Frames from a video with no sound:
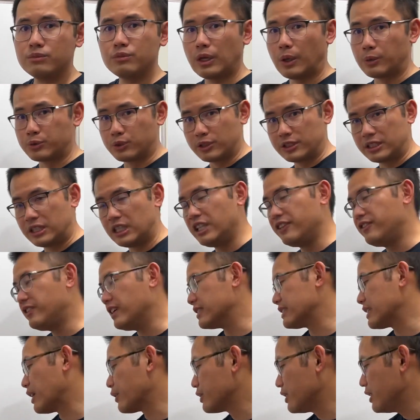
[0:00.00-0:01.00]
I'll just leave it
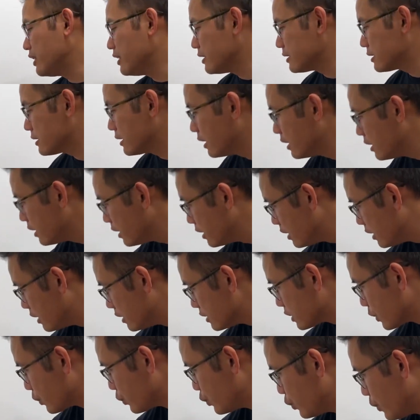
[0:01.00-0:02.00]
as how it is.
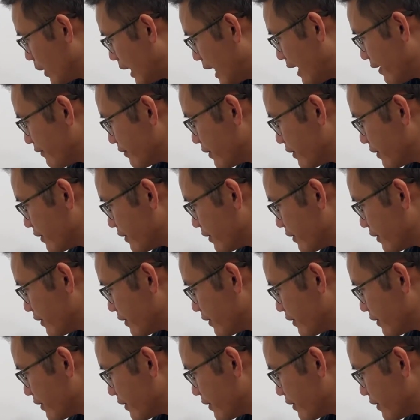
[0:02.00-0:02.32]
So we will have